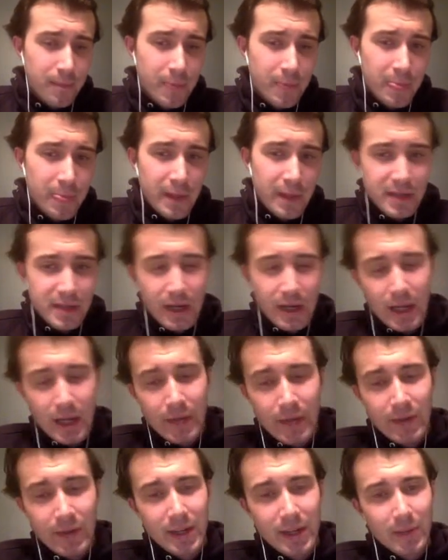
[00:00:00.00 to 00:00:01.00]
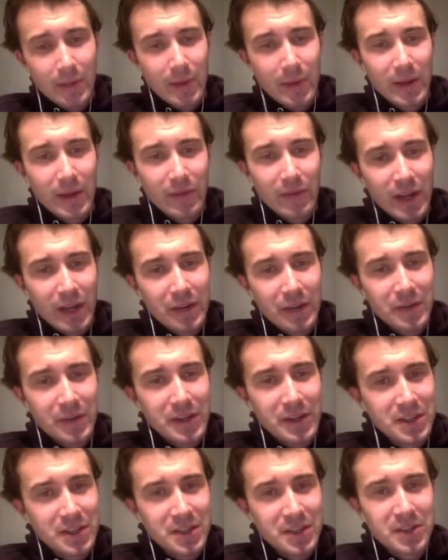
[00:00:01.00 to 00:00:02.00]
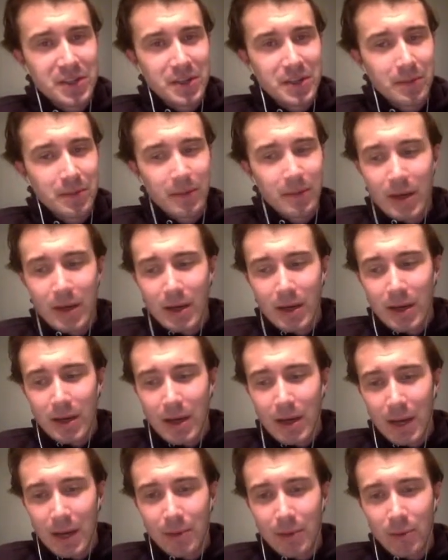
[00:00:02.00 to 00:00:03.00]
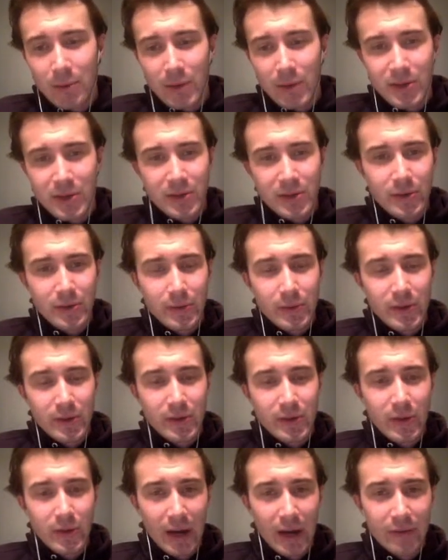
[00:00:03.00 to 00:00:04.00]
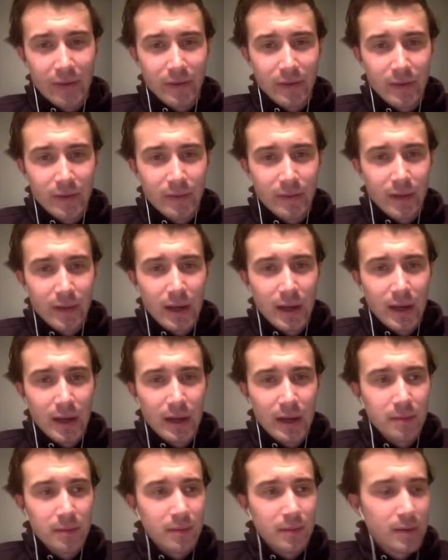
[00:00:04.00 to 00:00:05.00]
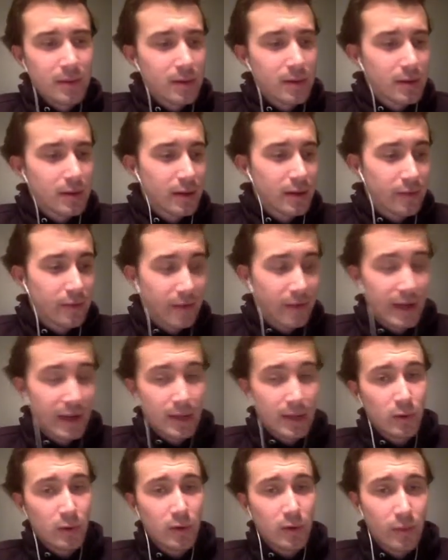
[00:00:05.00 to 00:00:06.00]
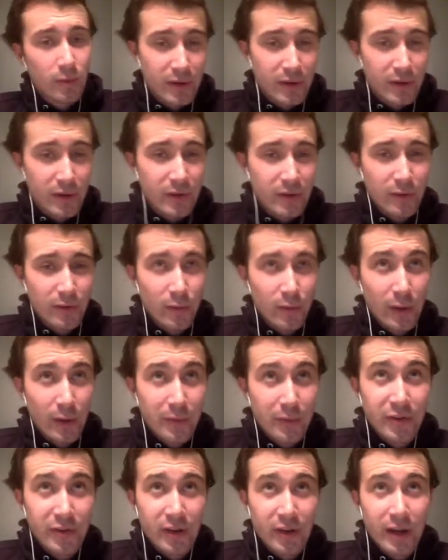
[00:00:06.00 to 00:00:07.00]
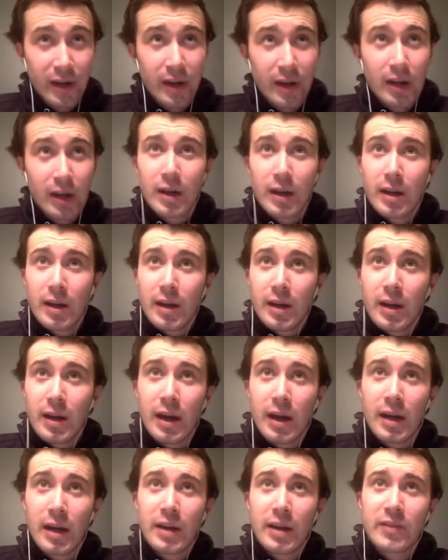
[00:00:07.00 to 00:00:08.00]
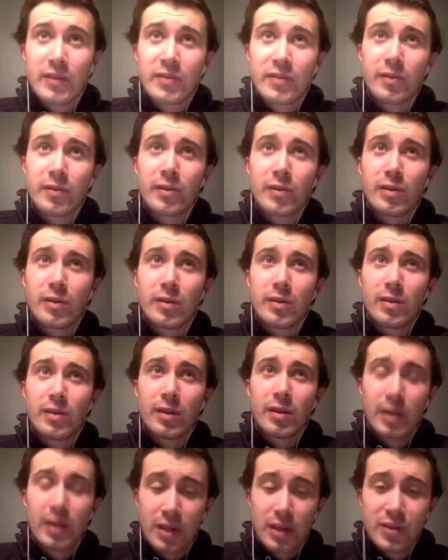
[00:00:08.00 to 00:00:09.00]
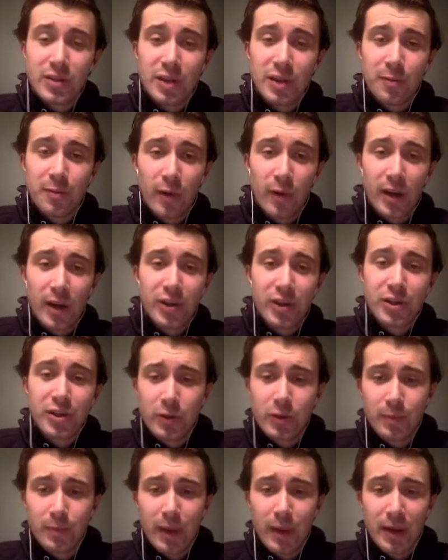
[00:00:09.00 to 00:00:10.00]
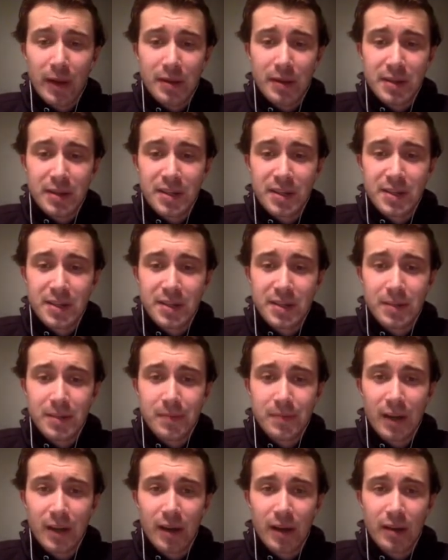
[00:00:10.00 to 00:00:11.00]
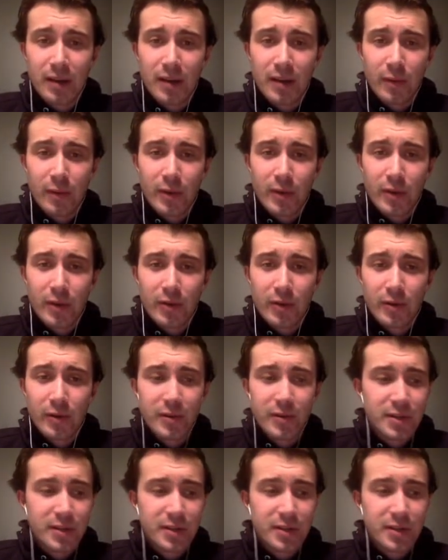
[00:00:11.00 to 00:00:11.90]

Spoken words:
It's kind of a little bit of an iffy system, but we do have them available. We do have a website. It is operational, but the system that we use